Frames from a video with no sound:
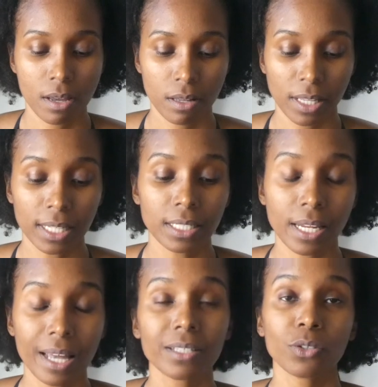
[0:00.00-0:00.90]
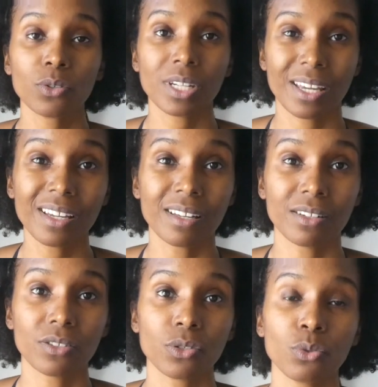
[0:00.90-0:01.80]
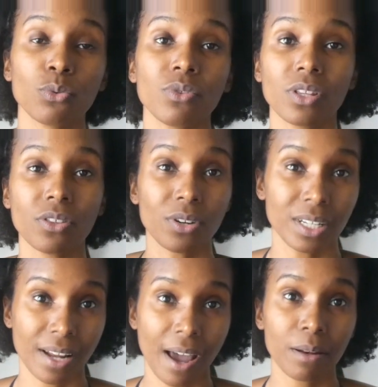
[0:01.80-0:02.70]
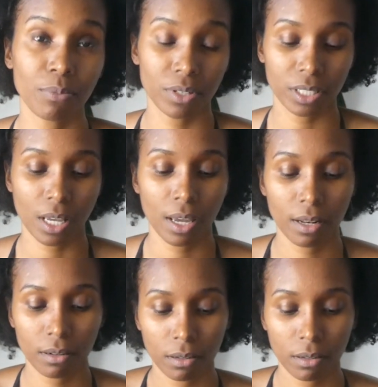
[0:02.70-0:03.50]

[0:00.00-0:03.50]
that's nestled into the 39%.